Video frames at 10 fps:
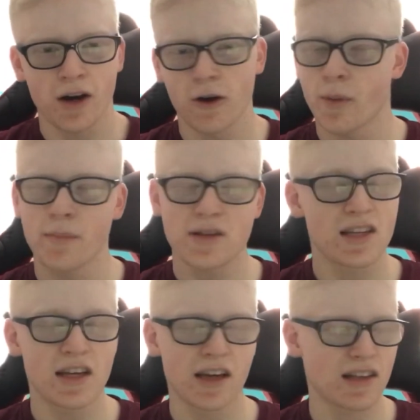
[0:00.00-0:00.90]
I remember
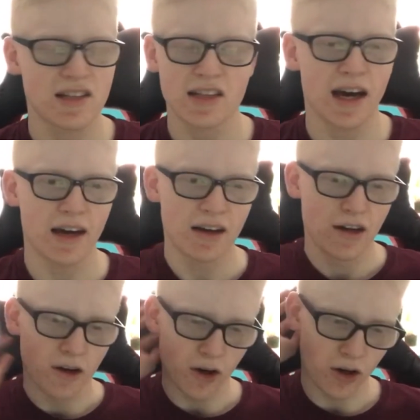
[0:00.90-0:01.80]
seeing a stat
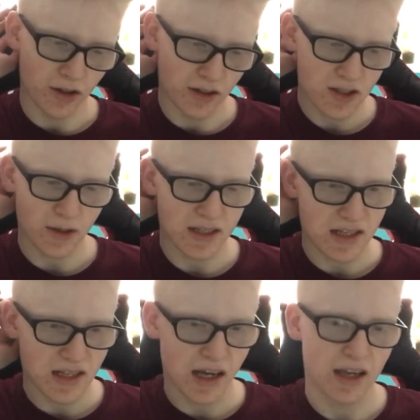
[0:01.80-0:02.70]
on
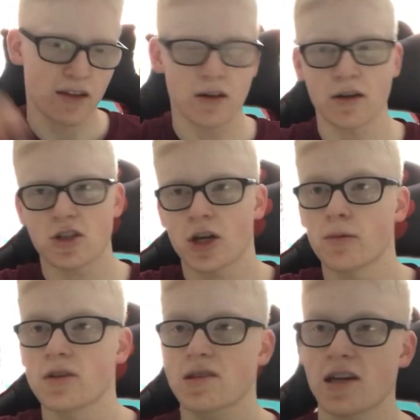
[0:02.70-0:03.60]
Twitter saying that
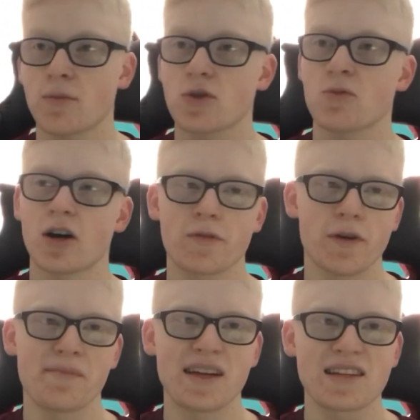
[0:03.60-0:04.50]
Charlton's team was worth
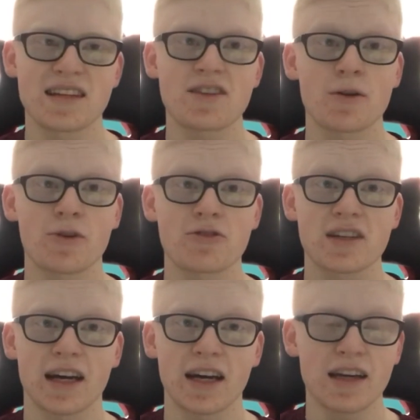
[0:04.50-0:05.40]
a measly
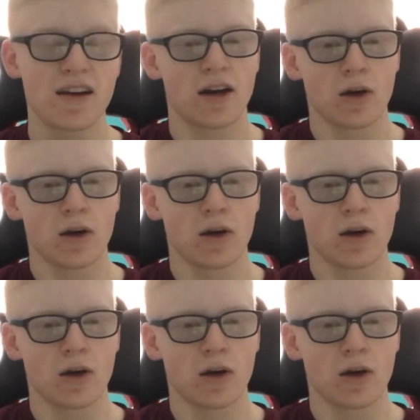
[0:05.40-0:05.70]
200k.